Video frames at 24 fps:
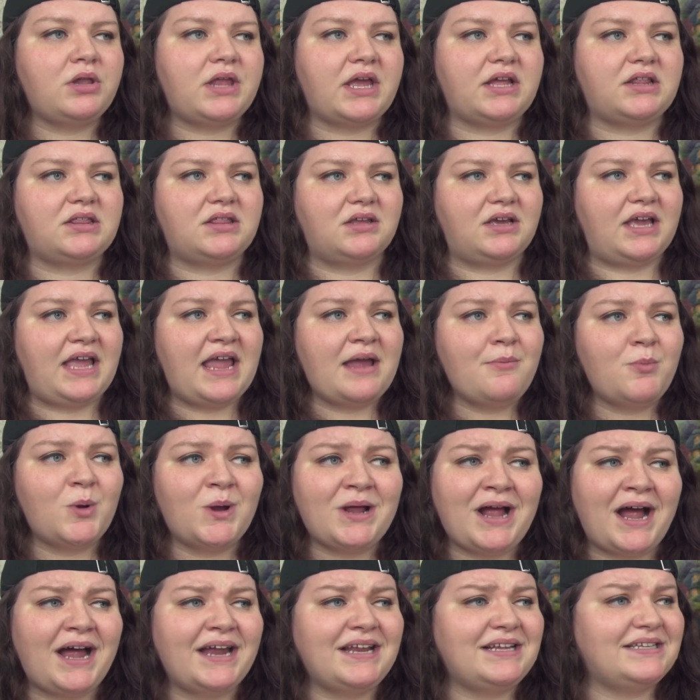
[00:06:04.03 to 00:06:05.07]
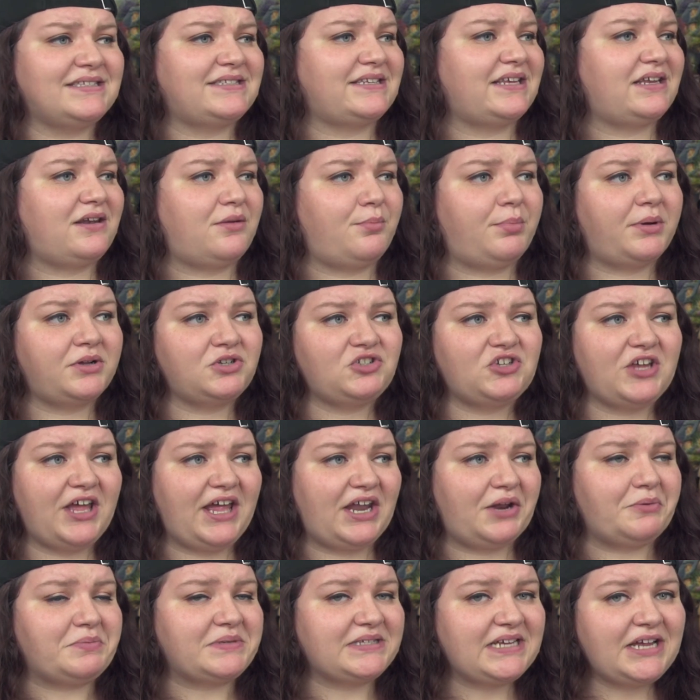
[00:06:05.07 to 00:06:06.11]
Like, the camera guy is in a bunch of
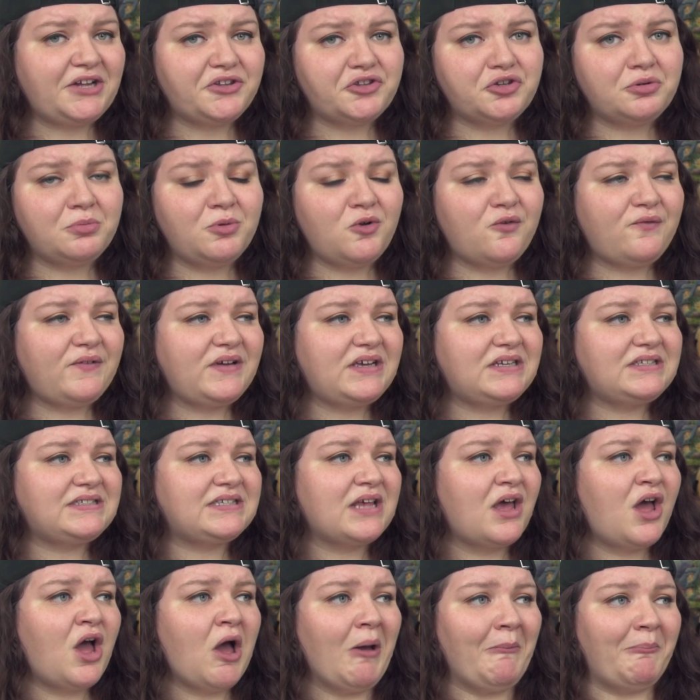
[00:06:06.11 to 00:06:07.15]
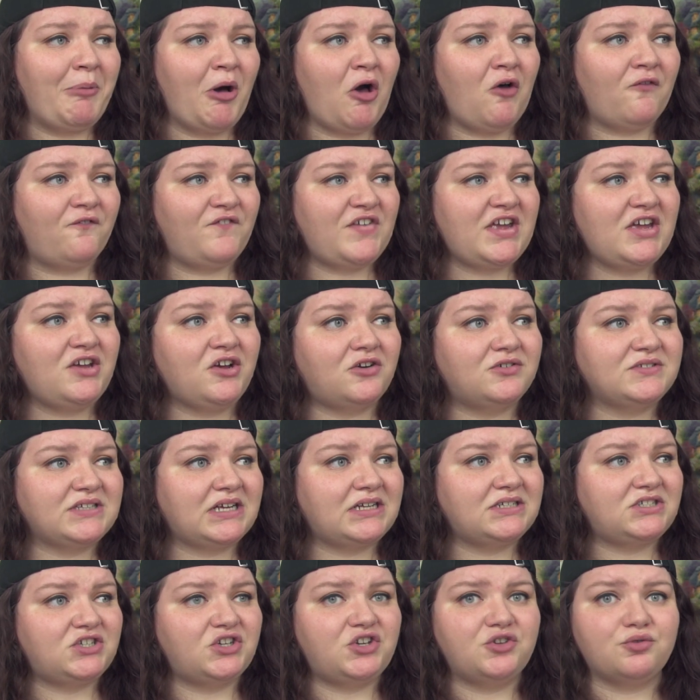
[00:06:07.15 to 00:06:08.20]
Adam Sandler movies. Paul Feig goes
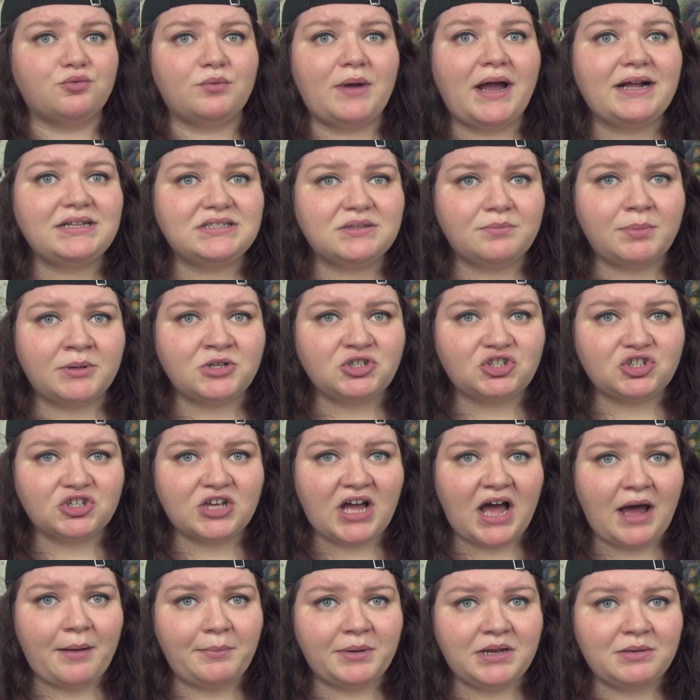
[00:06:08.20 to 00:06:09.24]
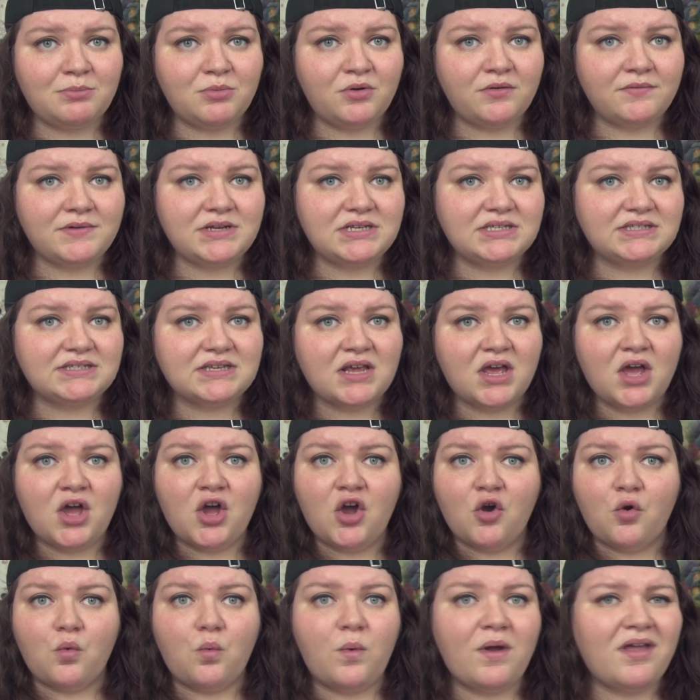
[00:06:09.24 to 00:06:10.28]
on to direct a bunch of comedy movies
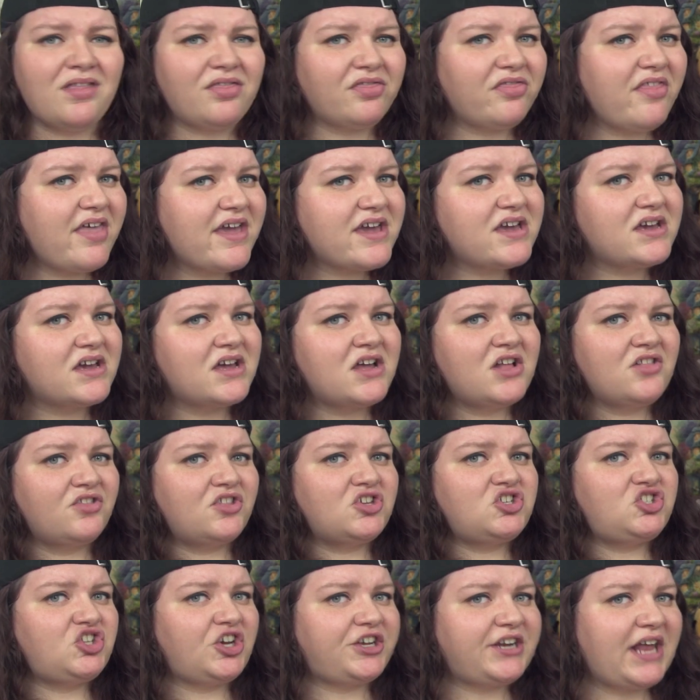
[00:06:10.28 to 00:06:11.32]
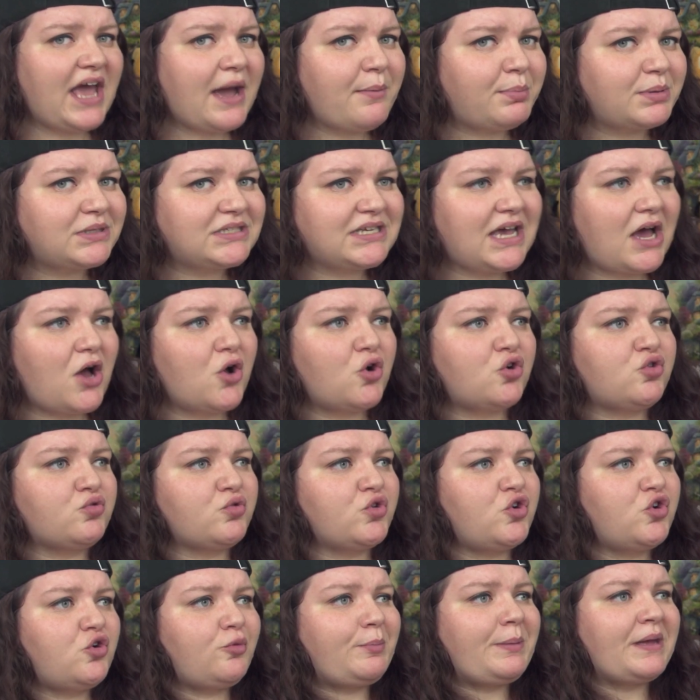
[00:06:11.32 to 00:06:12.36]
with, like, the Judd Apatow
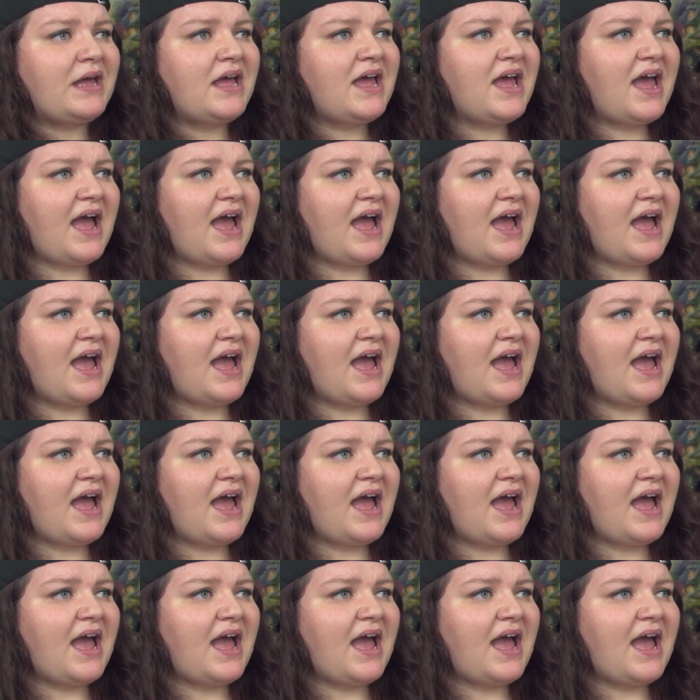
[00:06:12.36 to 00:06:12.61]
group.